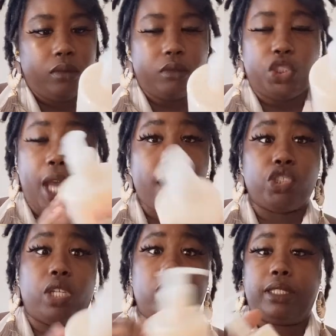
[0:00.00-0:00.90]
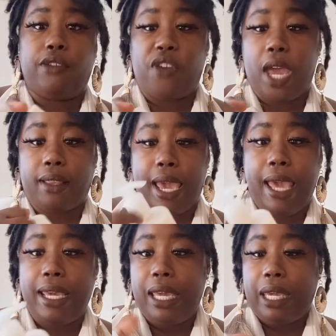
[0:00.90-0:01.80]
shower gel is the fact
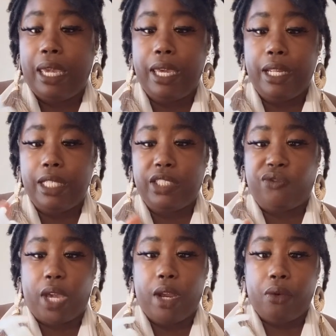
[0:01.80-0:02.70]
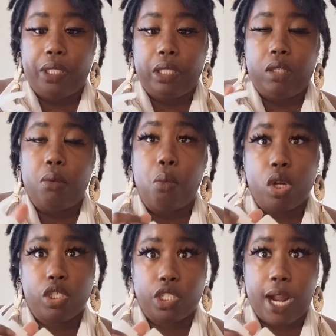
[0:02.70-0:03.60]
that it is very
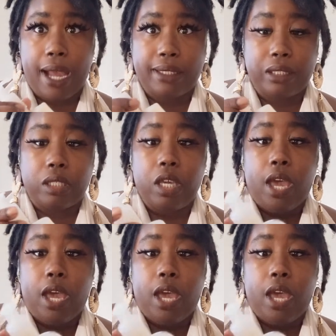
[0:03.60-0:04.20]
moisturizing.